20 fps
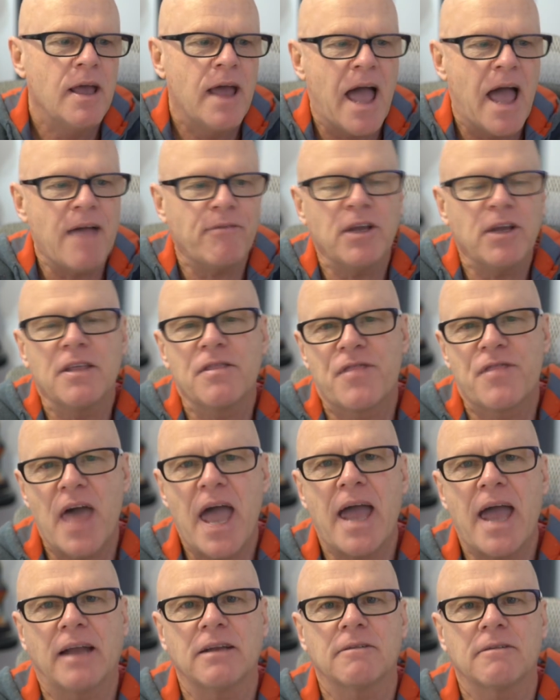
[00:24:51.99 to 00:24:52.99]
having
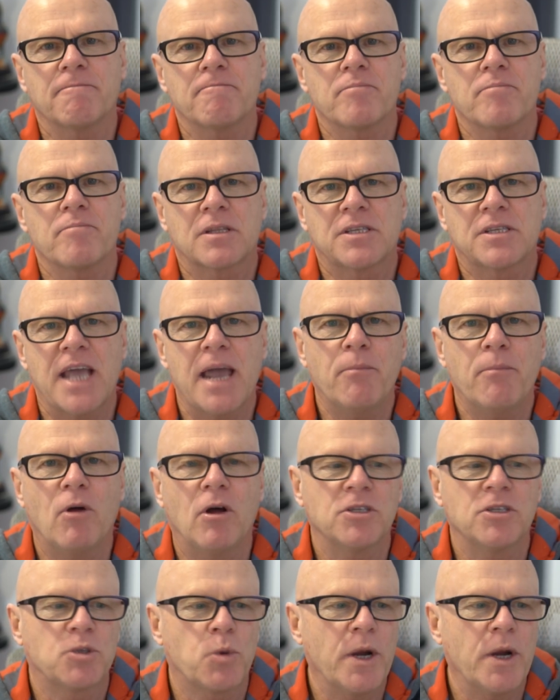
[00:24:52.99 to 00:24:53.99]
that
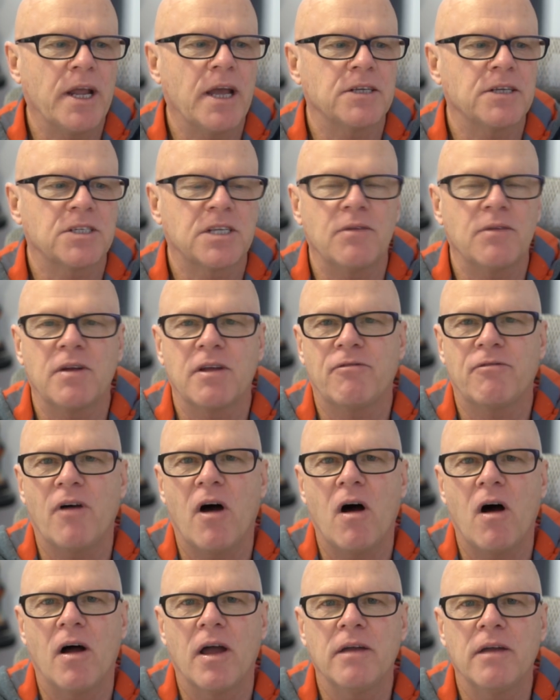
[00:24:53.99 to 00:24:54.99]
Tamron 28 to
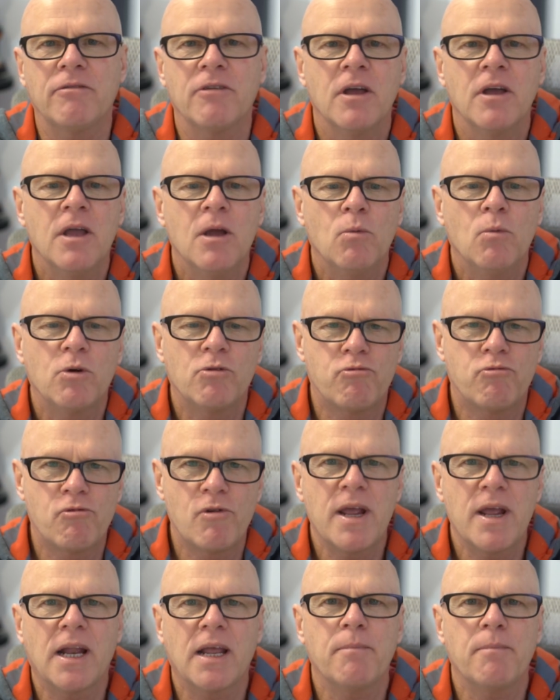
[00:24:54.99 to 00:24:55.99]
75 would
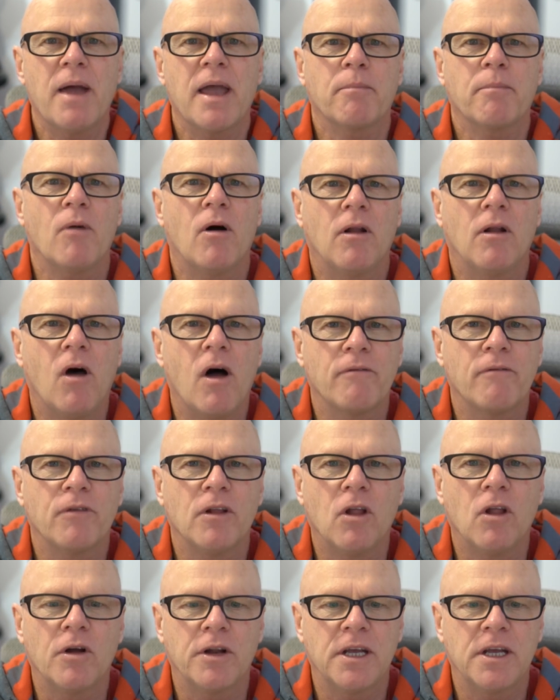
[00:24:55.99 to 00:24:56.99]
really make my life a
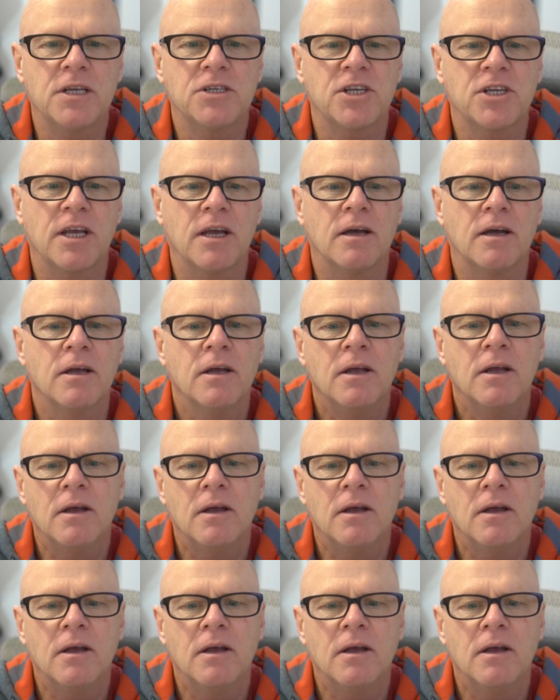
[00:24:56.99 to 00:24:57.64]
lot easier.